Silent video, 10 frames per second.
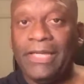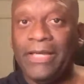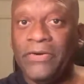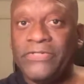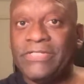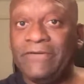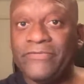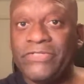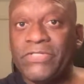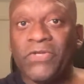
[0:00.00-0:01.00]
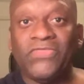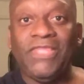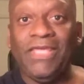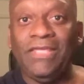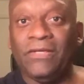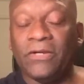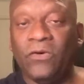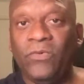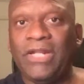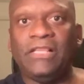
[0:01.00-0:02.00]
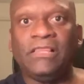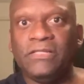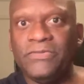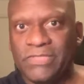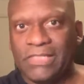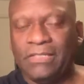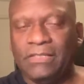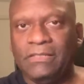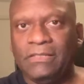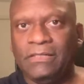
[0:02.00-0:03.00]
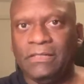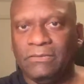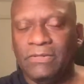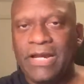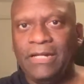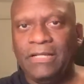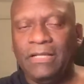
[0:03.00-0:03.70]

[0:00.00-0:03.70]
and go to San Francisco thinking they're going to win and losing, right?